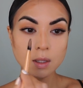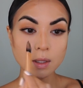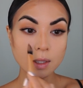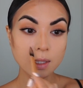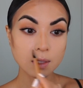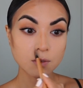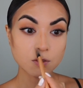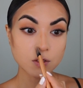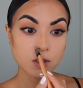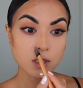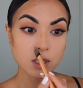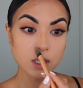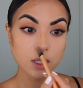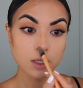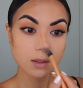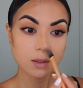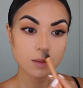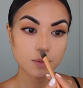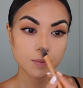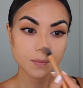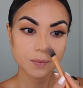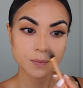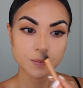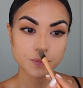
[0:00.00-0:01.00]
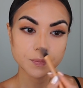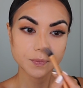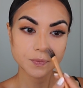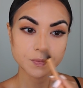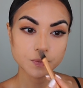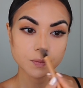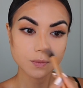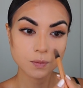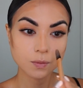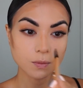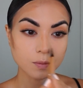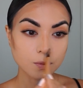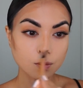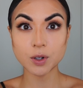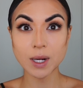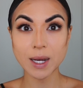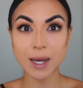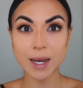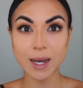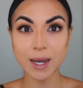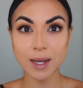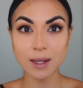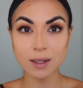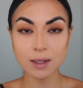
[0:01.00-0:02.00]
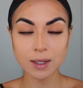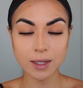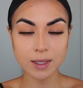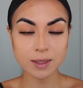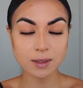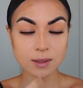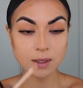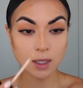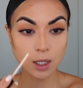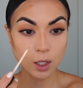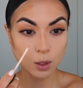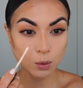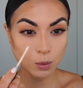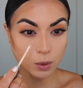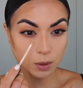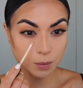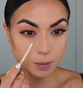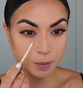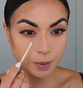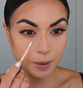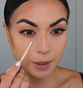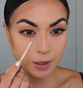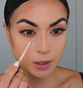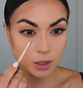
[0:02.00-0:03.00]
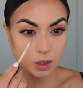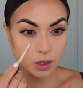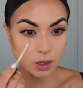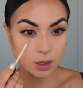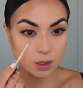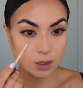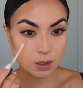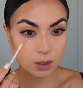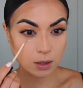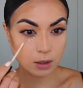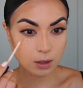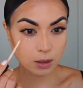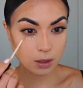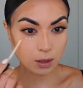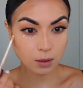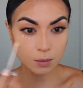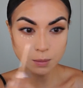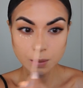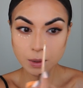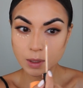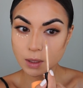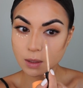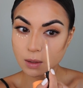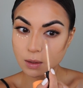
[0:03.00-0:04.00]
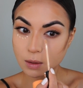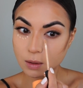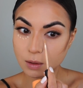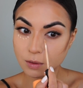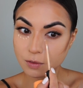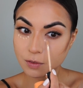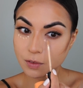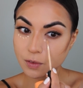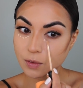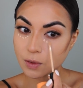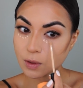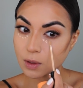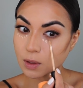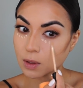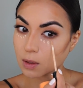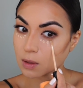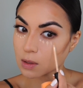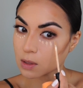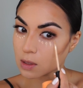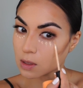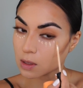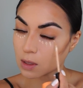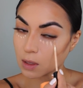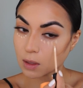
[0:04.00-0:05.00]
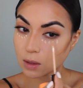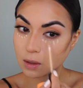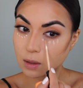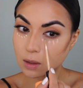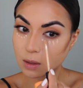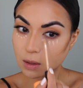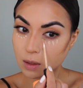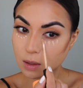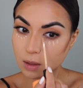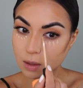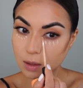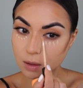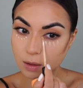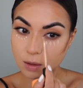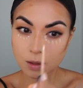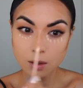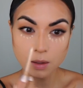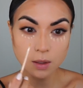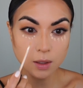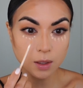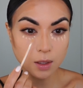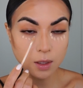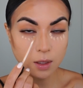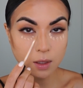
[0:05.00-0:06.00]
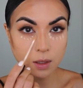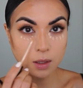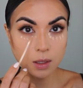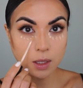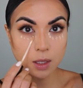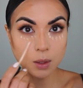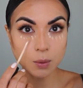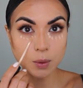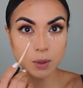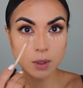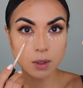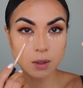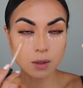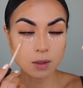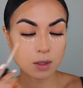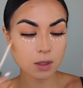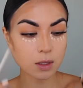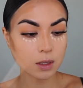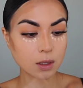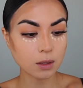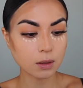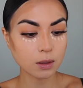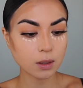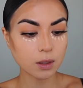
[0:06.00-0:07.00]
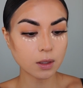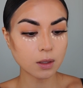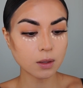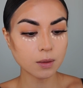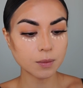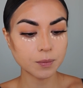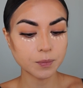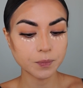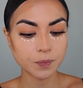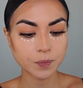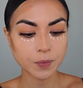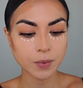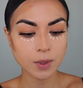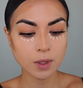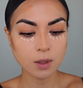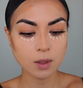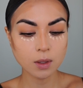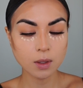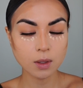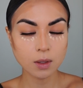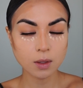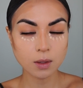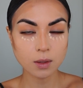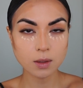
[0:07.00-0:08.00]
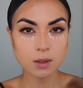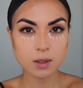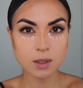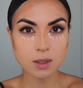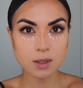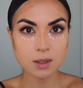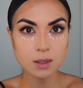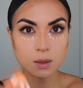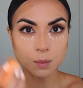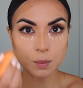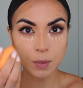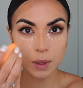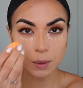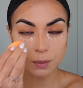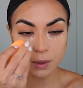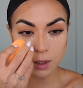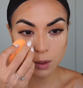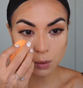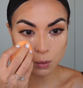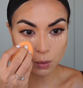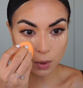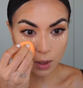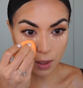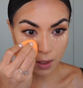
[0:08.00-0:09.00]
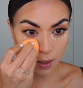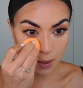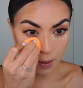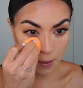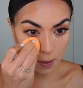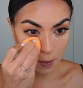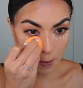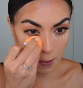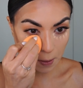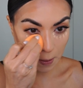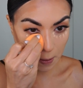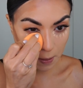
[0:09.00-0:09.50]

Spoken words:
lifted. For a highlight, I will apply just a little bit of concealer, a liquid concealer. This is the Maybelline one.